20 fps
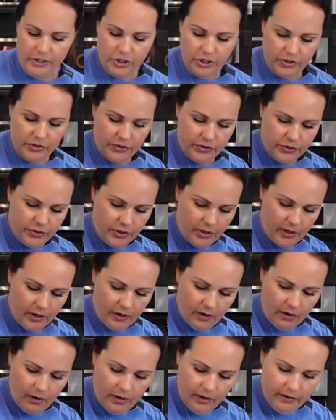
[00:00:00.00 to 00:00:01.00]
just
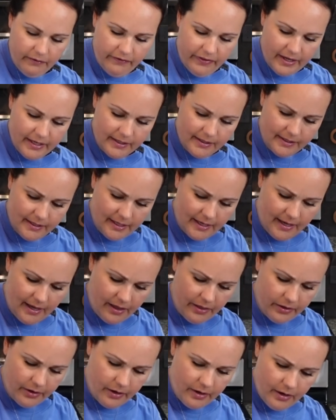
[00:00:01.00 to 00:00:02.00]
stir all of this
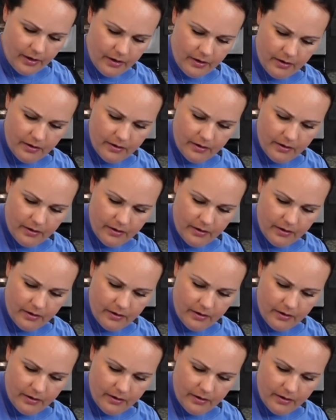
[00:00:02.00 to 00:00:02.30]
together.